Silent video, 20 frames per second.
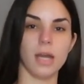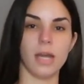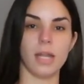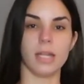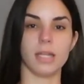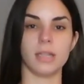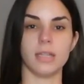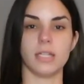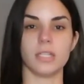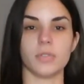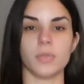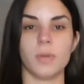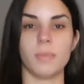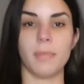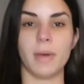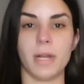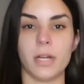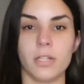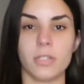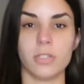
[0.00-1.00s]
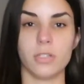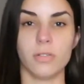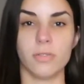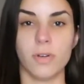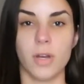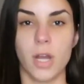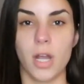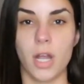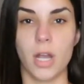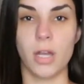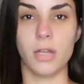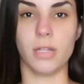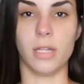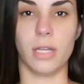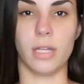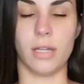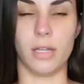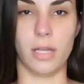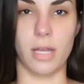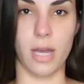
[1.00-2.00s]
I like this one better so far
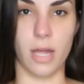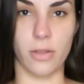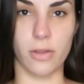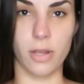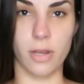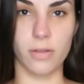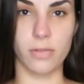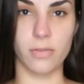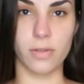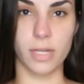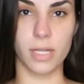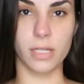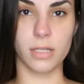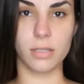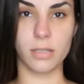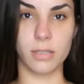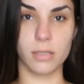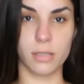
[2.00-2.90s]
than the other outfit.